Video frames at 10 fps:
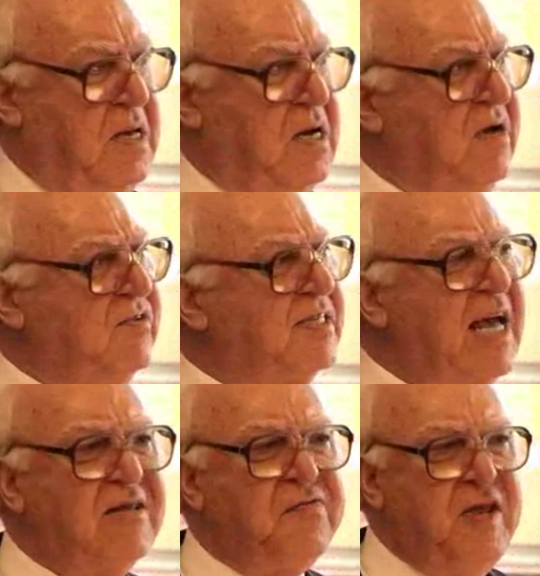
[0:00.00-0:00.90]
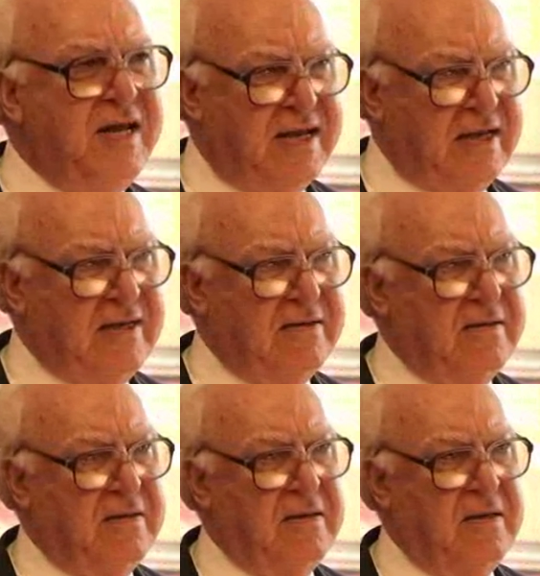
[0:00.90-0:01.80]
I have a sad feeling
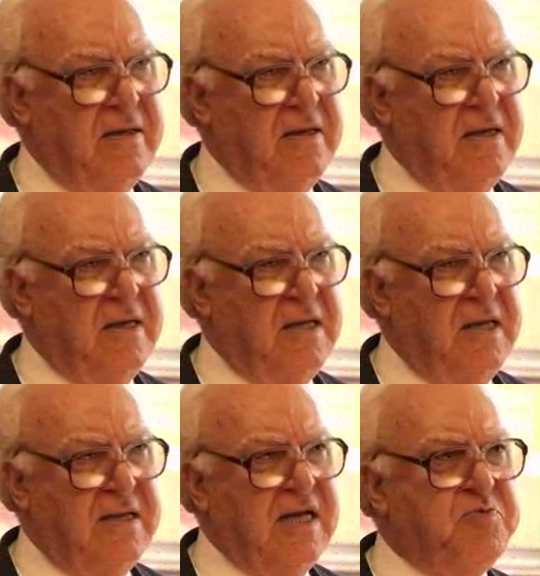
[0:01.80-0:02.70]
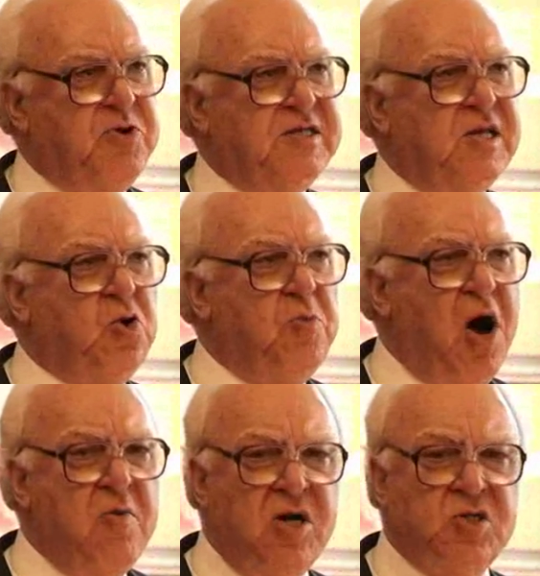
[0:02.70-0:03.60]
that President
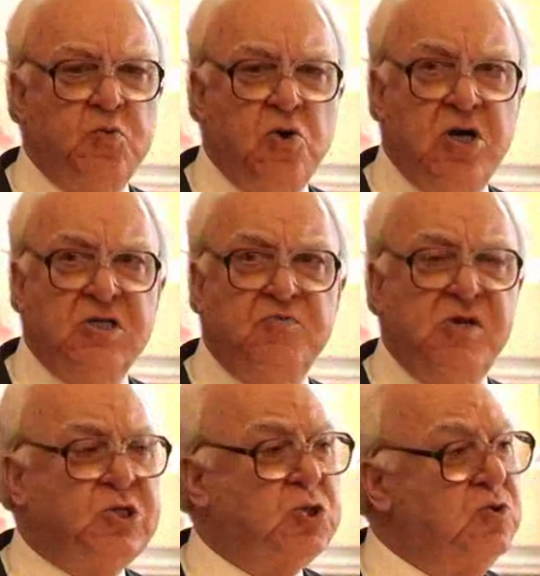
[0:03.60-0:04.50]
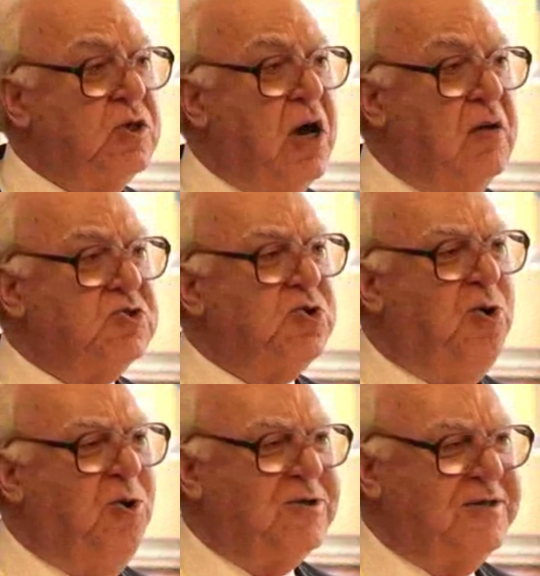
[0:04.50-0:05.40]
Obama's words will soon come to
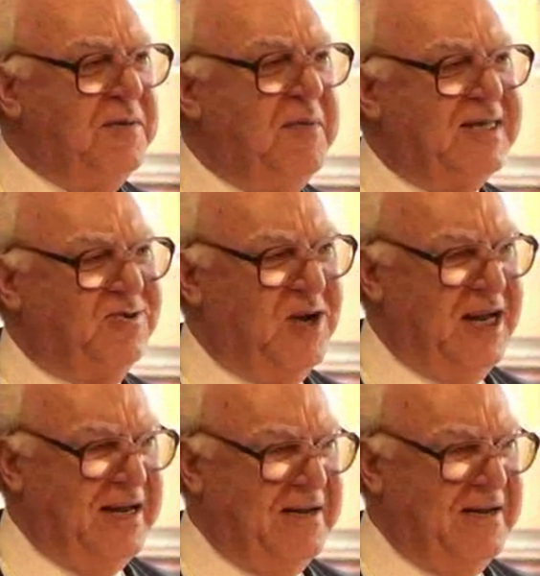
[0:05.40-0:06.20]
haunt him as well.